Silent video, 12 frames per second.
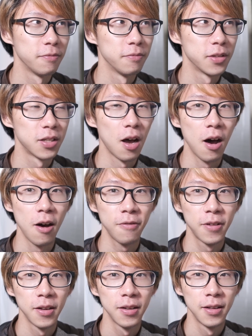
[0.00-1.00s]

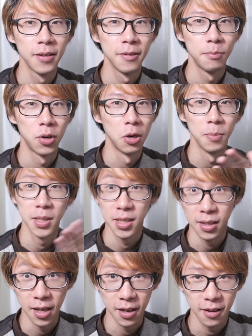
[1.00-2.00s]
soft pro
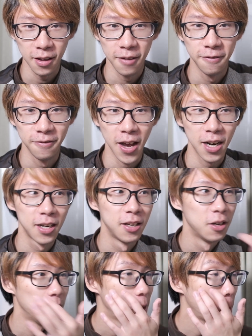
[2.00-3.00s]
mist like effect.
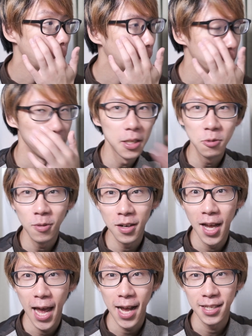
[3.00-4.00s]
While this one
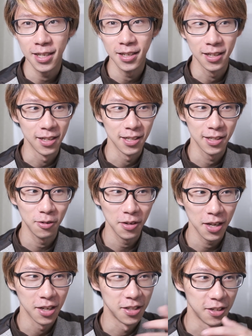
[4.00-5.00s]
has a sort of
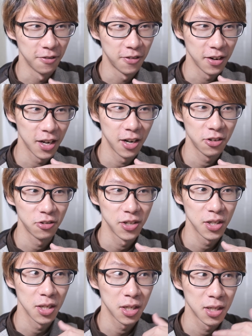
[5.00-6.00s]
like a different
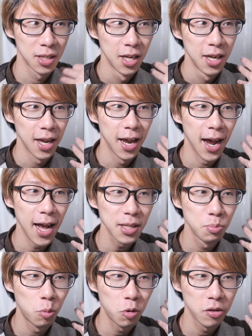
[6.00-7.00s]
characteristics. It has
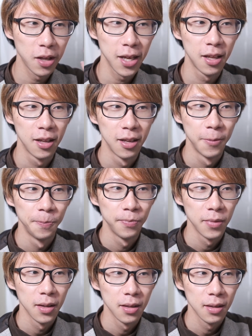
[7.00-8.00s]
more like,
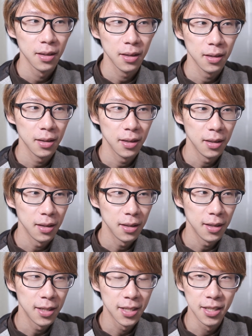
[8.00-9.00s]

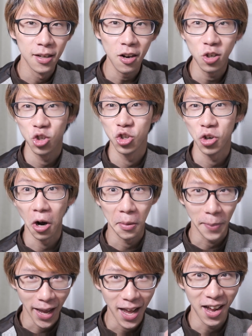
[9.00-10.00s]
it's not
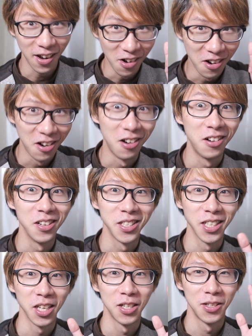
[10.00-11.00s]
sharp at all.
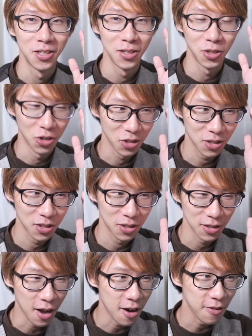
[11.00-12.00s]
It's like just
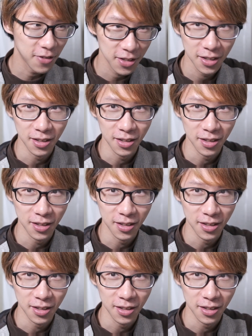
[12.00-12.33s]
soft